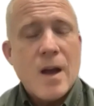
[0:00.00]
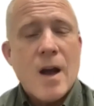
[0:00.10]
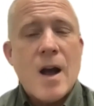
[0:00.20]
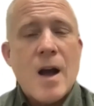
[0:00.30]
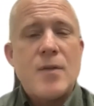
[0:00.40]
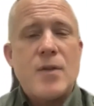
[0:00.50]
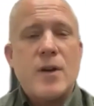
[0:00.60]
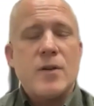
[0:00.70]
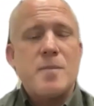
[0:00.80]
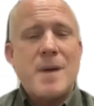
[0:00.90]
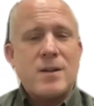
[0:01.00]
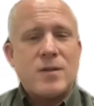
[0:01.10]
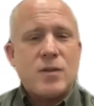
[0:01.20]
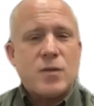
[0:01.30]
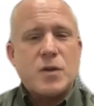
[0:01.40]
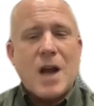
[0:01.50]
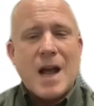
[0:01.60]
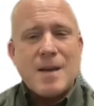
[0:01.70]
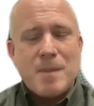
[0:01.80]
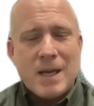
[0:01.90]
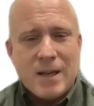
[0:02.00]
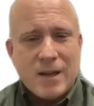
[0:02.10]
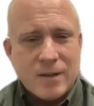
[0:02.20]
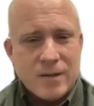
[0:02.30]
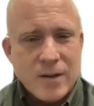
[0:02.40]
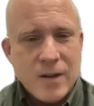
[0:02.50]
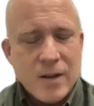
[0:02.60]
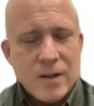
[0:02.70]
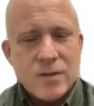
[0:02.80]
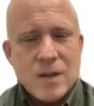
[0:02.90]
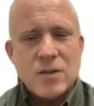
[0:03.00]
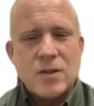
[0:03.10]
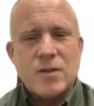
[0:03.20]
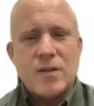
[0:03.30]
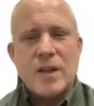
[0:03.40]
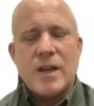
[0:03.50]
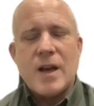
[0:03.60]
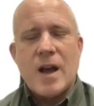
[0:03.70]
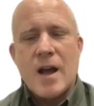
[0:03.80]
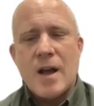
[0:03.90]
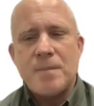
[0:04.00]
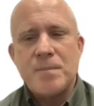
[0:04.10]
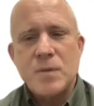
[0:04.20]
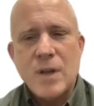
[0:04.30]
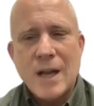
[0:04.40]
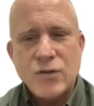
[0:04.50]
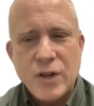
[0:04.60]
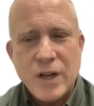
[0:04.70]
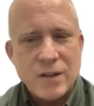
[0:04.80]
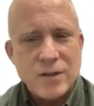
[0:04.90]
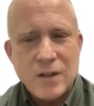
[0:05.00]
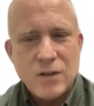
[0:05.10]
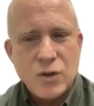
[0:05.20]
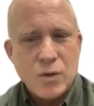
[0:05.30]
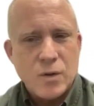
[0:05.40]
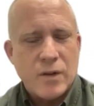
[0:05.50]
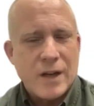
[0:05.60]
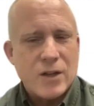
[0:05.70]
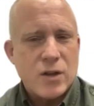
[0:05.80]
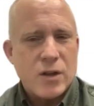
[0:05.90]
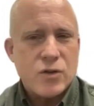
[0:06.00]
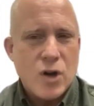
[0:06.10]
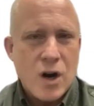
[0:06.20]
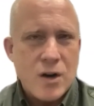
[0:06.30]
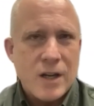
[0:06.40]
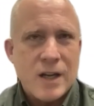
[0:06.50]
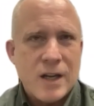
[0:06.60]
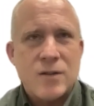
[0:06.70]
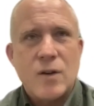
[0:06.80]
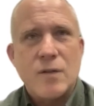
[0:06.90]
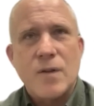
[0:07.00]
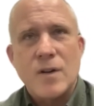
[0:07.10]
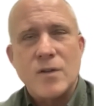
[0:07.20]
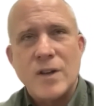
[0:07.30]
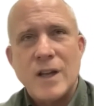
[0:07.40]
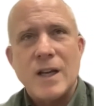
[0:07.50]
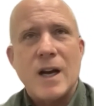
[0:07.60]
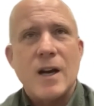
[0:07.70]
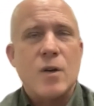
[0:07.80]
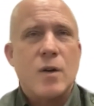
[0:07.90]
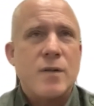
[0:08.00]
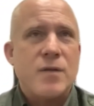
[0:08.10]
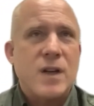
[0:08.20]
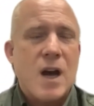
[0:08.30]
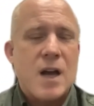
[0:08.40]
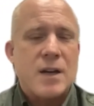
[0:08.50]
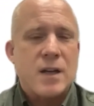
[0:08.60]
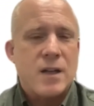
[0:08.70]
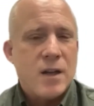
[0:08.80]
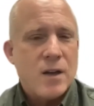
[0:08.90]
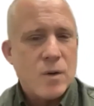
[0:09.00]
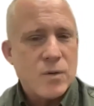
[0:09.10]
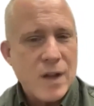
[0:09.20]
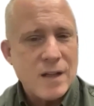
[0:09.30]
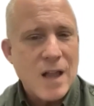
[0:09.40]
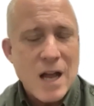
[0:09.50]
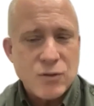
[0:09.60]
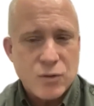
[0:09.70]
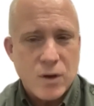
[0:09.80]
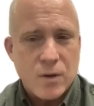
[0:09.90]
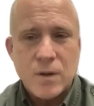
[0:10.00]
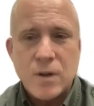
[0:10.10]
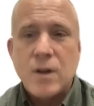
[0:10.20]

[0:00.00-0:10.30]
There's medicines for diabetes, such as the SGLT2s like Jardiance or Farxiga or Invokana or Steglatro.